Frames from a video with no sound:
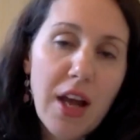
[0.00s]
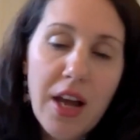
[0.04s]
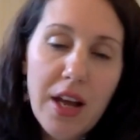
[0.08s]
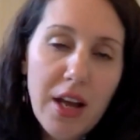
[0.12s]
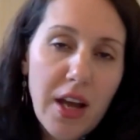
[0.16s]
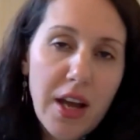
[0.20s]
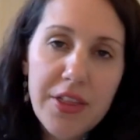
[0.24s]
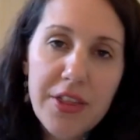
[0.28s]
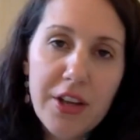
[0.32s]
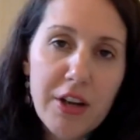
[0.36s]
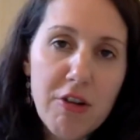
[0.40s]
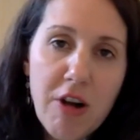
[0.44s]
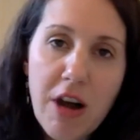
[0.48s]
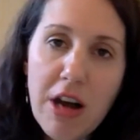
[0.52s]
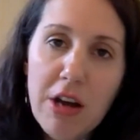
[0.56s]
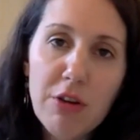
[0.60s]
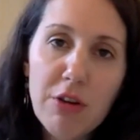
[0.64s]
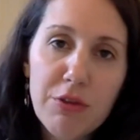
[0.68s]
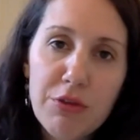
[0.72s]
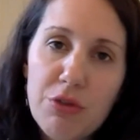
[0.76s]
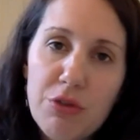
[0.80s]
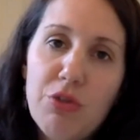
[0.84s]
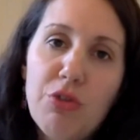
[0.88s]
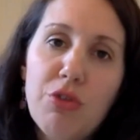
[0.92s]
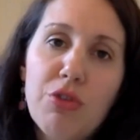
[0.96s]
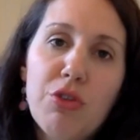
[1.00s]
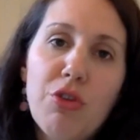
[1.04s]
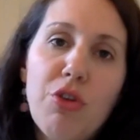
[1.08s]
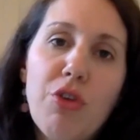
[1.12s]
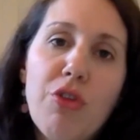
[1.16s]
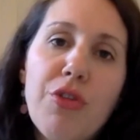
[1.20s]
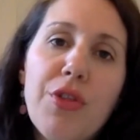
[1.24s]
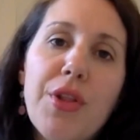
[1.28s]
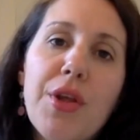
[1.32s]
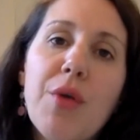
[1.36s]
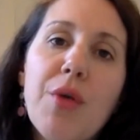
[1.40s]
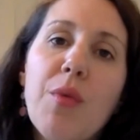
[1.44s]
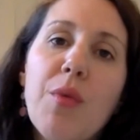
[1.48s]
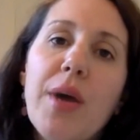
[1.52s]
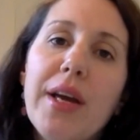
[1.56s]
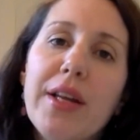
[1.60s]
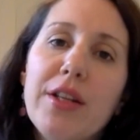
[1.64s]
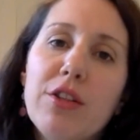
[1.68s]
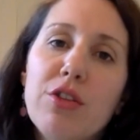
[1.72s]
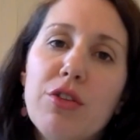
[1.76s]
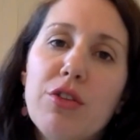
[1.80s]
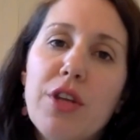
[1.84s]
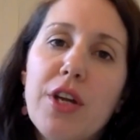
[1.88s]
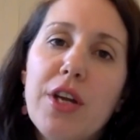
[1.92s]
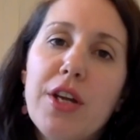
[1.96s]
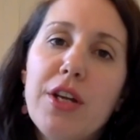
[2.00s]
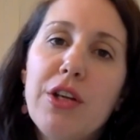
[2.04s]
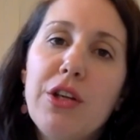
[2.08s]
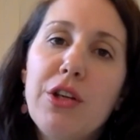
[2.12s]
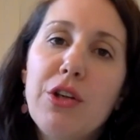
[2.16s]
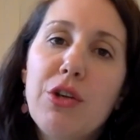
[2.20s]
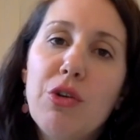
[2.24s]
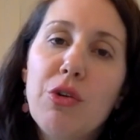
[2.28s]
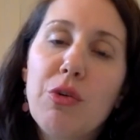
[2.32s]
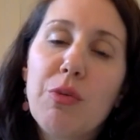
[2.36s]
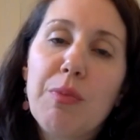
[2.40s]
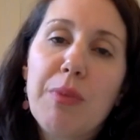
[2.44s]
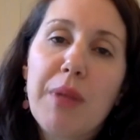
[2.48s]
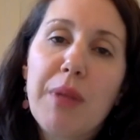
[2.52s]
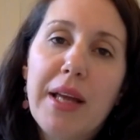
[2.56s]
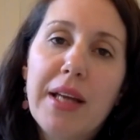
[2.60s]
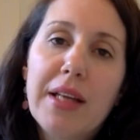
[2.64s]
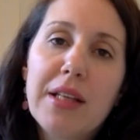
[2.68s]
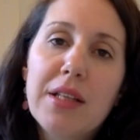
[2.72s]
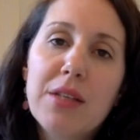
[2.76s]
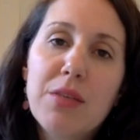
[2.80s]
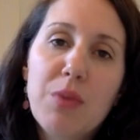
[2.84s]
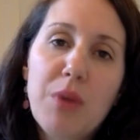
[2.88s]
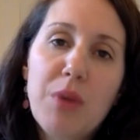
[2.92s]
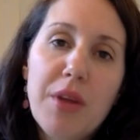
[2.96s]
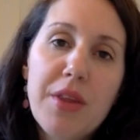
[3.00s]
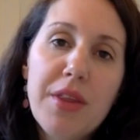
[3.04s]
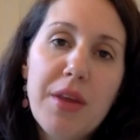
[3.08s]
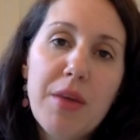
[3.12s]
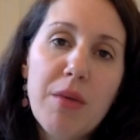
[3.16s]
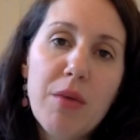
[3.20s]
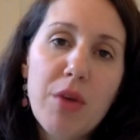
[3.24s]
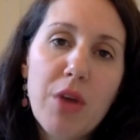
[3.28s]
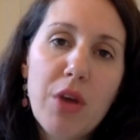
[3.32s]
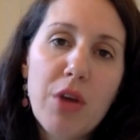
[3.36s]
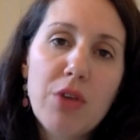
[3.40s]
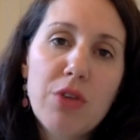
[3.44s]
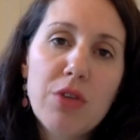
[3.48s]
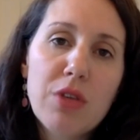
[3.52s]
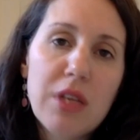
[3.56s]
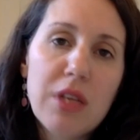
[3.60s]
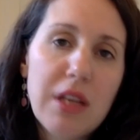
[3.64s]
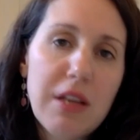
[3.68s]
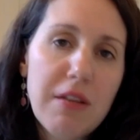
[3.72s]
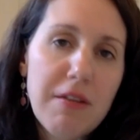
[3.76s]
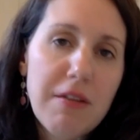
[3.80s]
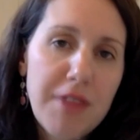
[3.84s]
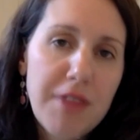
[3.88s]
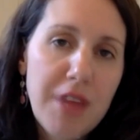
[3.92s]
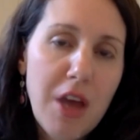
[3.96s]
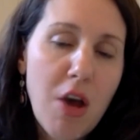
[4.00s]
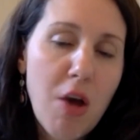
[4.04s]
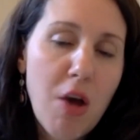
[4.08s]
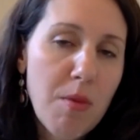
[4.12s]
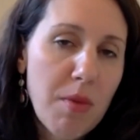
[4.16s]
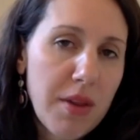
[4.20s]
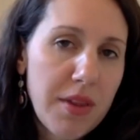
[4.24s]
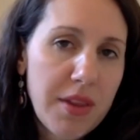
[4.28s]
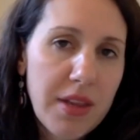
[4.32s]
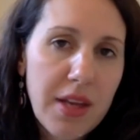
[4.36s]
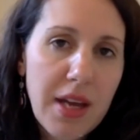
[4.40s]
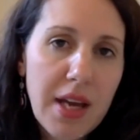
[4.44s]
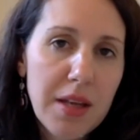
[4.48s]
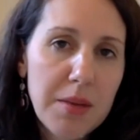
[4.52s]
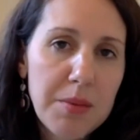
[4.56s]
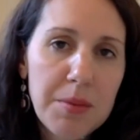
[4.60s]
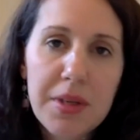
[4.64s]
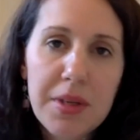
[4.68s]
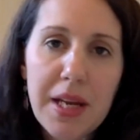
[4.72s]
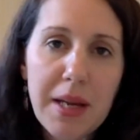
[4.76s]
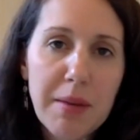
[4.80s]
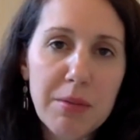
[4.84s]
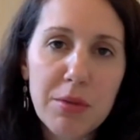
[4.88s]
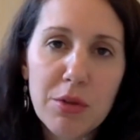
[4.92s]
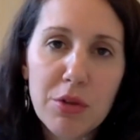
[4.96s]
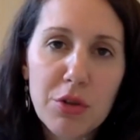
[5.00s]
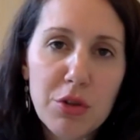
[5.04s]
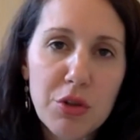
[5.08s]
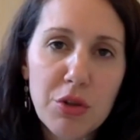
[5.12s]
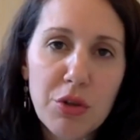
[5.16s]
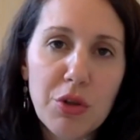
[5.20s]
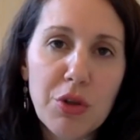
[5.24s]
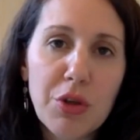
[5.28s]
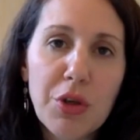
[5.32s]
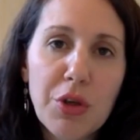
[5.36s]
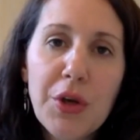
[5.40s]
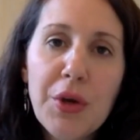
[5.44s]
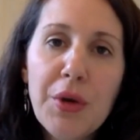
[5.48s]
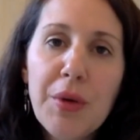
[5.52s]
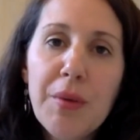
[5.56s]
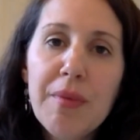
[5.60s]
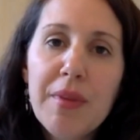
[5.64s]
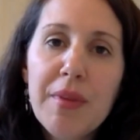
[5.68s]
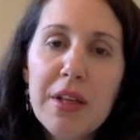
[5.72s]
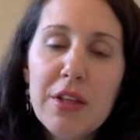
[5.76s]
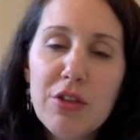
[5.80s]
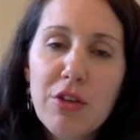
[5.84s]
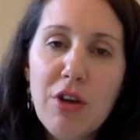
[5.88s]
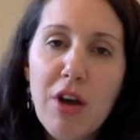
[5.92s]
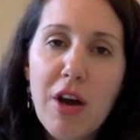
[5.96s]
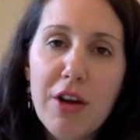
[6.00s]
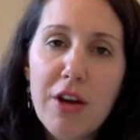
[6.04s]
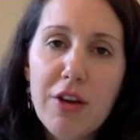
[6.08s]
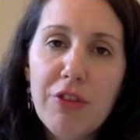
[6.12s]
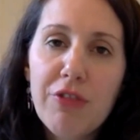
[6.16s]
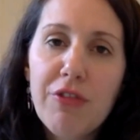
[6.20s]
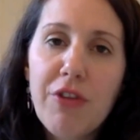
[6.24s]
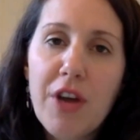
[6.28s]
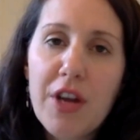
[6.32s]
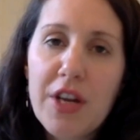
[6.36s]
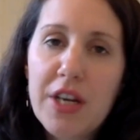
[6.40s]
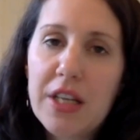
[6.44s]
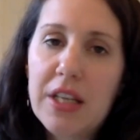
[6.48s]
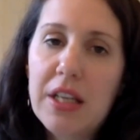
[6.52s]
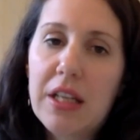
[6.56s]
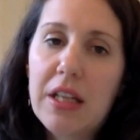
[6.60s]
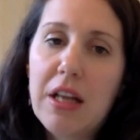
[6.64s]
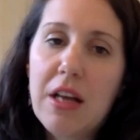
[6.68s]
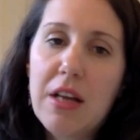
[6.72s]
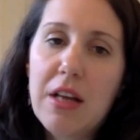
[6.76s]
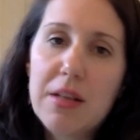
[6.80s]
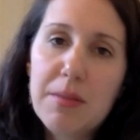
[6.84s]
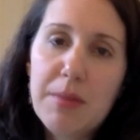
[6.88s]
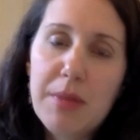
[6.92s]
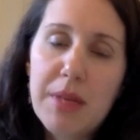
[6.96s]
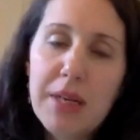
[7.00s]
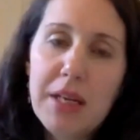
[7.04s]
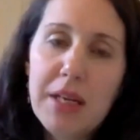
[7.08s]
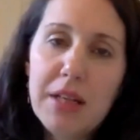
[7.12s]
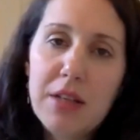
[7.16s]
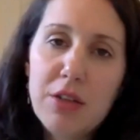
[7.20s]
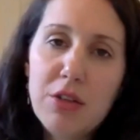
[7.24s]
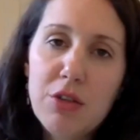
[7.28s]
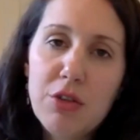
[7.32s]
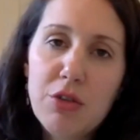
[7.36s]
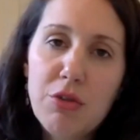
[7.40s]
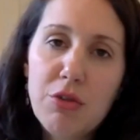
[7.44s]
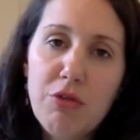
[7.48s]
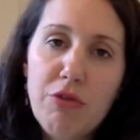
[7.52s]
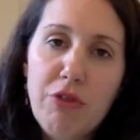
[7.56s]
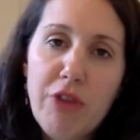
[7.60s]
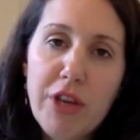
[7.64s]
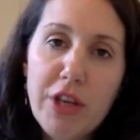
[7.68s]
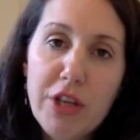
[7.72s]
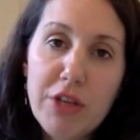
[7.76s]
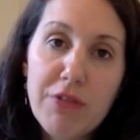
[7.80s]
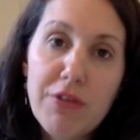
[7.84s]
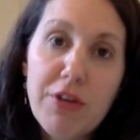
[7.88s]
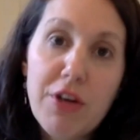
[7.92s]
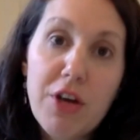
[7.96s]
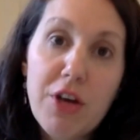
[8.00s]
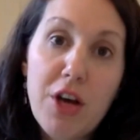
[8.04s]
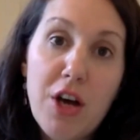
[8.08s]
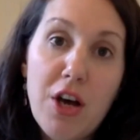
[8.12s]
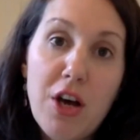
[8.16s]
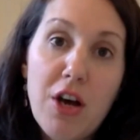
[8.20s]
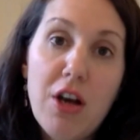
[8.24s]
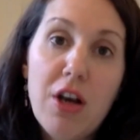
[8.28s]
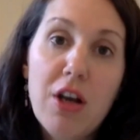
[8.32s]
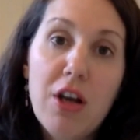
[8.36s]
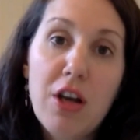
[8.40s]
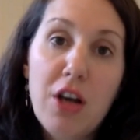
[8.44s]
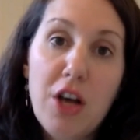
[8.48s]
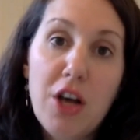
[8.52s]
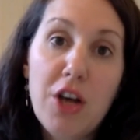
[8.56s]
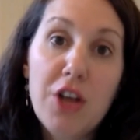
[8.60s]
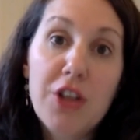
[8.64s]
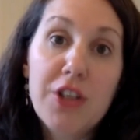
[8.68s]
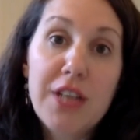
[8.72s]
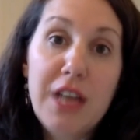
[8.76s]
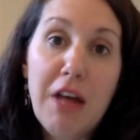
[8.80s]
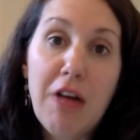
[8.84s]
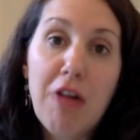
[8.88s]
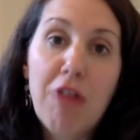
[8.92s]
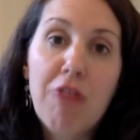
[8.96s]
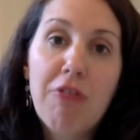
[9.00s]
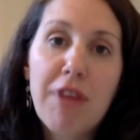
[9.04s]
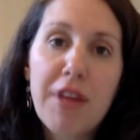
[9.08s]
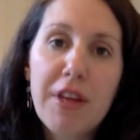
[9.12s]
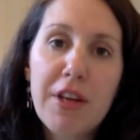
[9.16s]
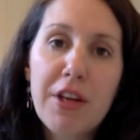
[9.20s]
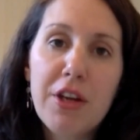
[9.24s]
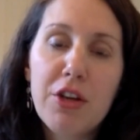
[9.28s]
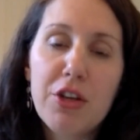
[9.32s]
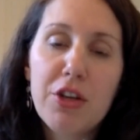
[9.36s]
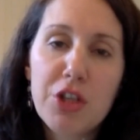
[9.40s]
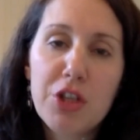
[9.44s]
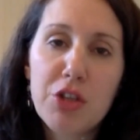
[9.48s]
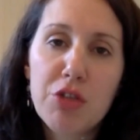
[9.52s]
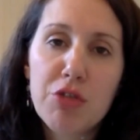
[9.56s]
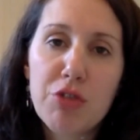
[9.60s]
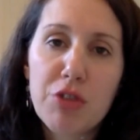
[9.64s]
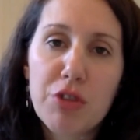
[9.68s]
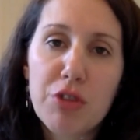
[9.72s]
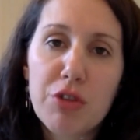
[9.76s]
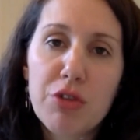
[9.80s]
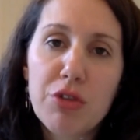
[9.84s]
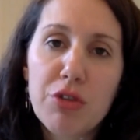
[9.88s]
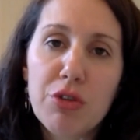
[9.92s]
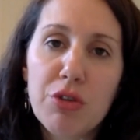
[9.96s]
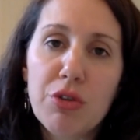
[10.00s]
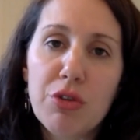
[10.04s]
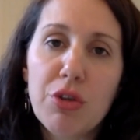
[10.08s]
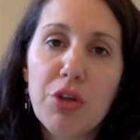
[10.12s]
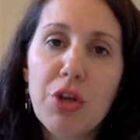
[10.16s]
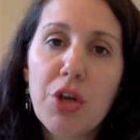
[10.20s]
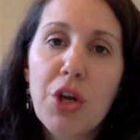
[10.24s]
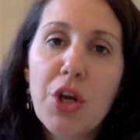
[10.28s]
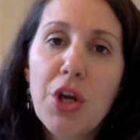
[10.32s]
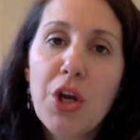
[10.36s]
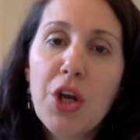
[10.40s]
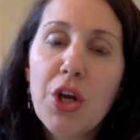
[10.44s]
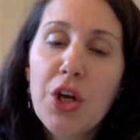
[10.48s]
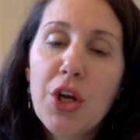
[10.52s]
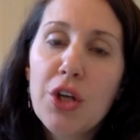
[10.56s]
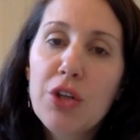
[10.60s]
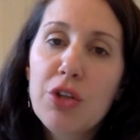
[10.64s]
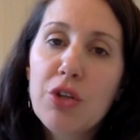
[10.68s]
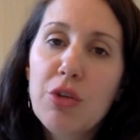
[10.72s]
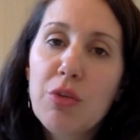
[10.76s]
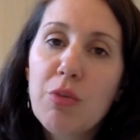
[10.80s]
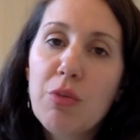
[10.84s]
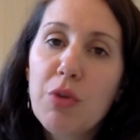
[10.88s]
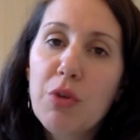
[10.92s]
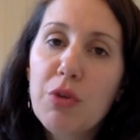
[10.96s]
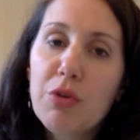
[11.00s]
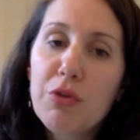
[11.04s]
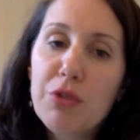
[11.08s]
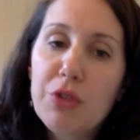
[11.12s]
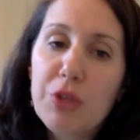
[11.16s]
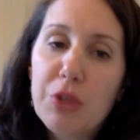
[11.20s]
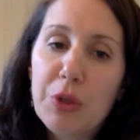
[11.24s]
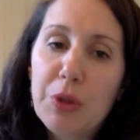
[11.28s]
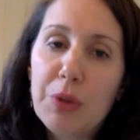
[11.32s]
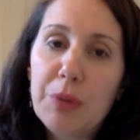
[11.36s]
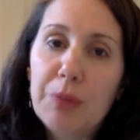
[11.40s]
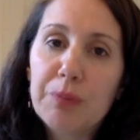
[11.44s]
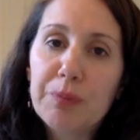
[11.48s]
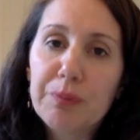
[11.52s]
at the crack of dawn, on their way to their new place where they were going to live, that her mother had been able to kind of find at the last minute, to arrange for herself and her children to move to.